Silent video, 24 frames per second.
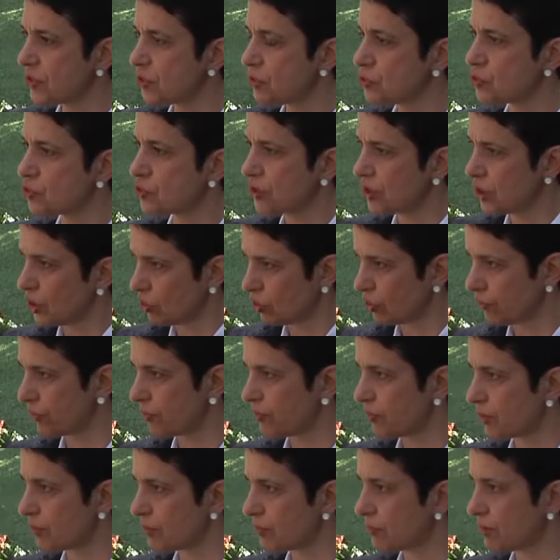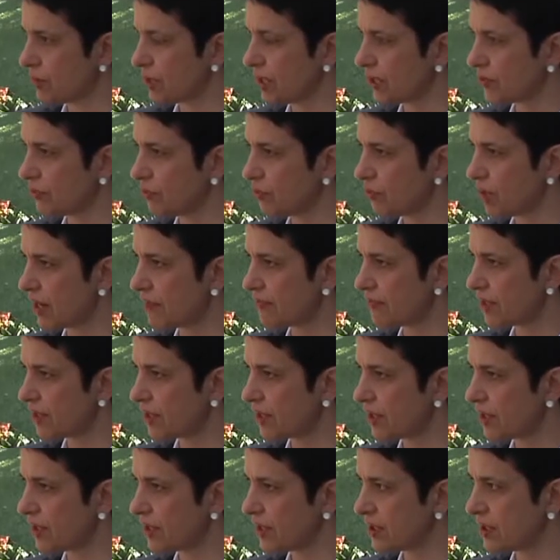usually or from the ethnographic
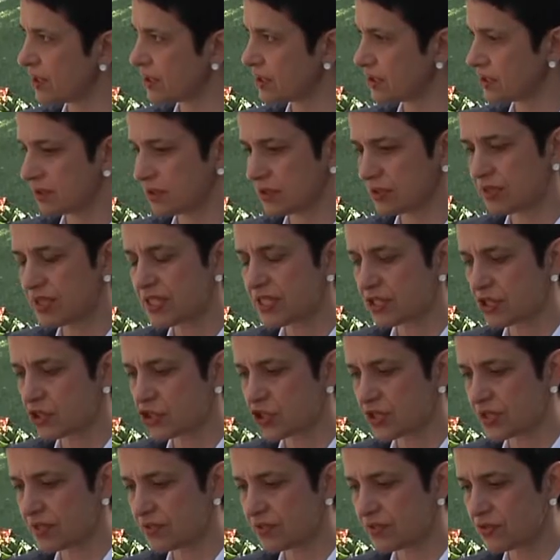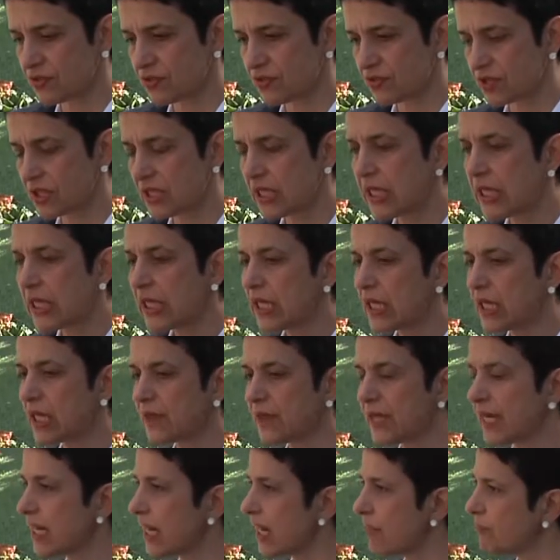uh, research institute, uh,
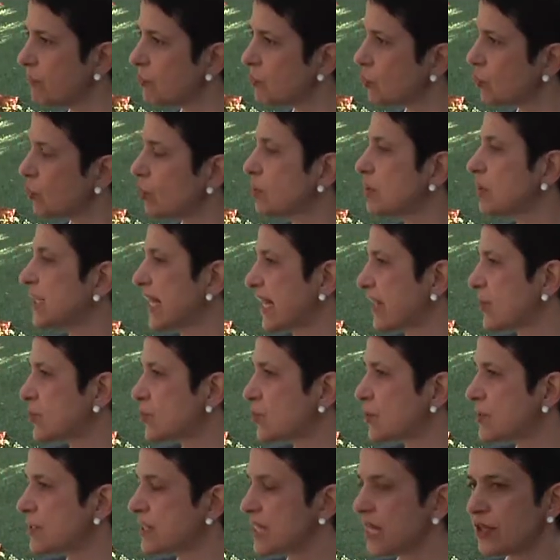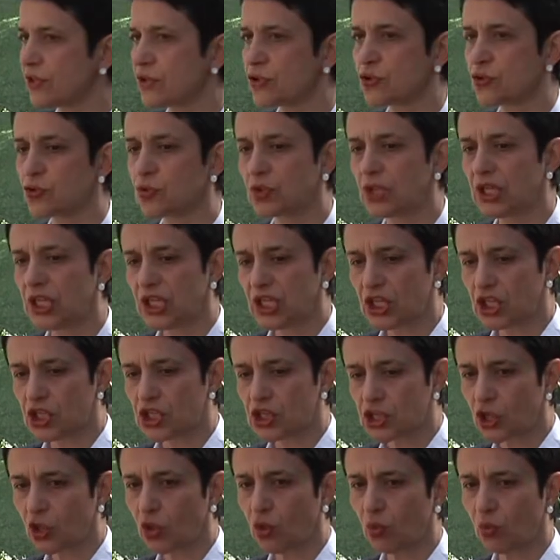they come to hold lectures and to
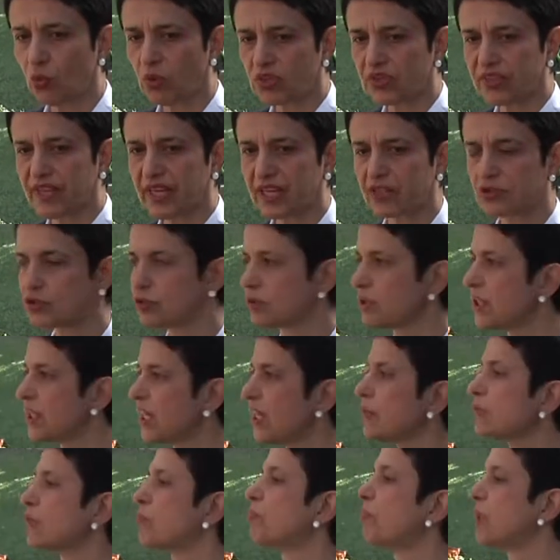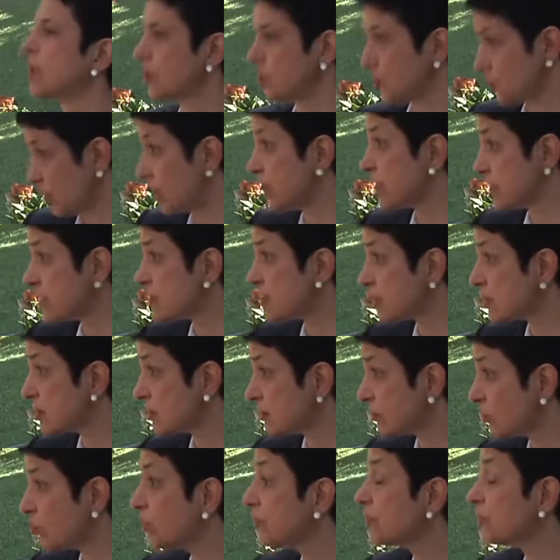show what actually anthropology is,
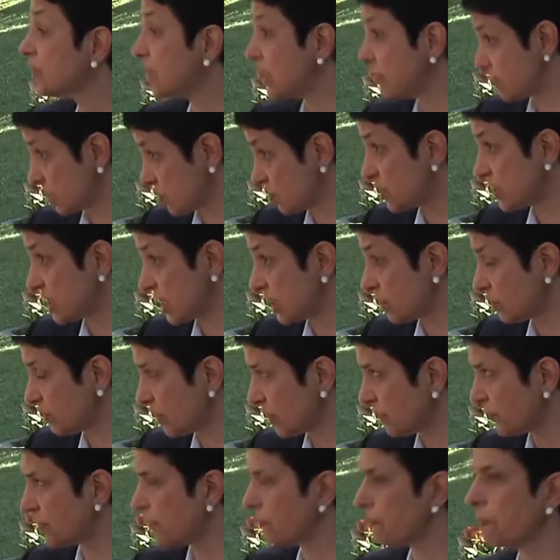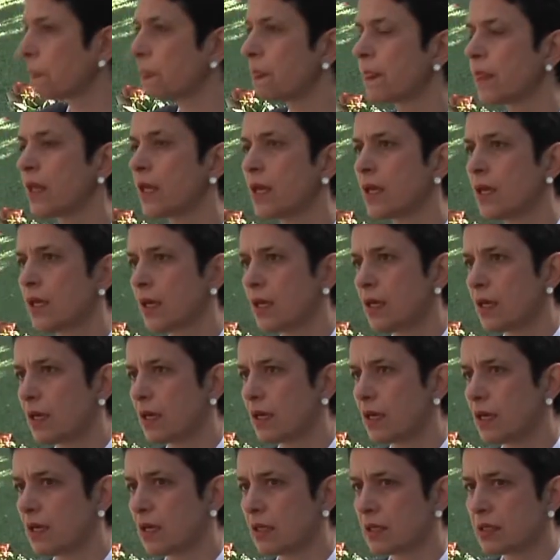what themes we deal with.
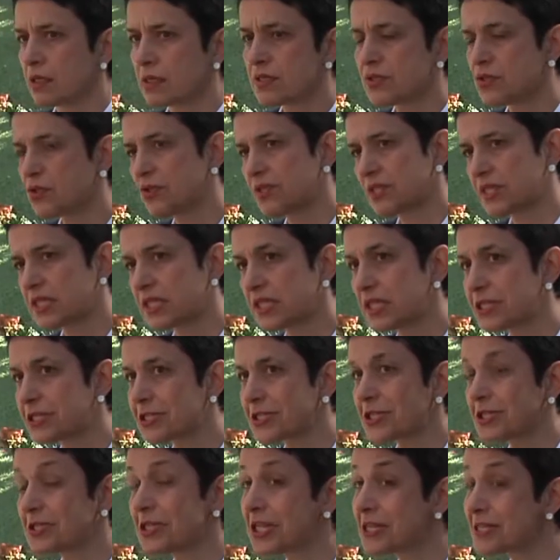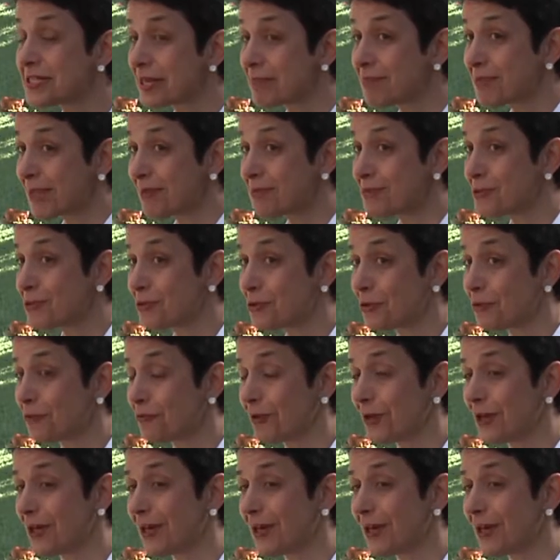Uh, students listen, then sometimes, you know,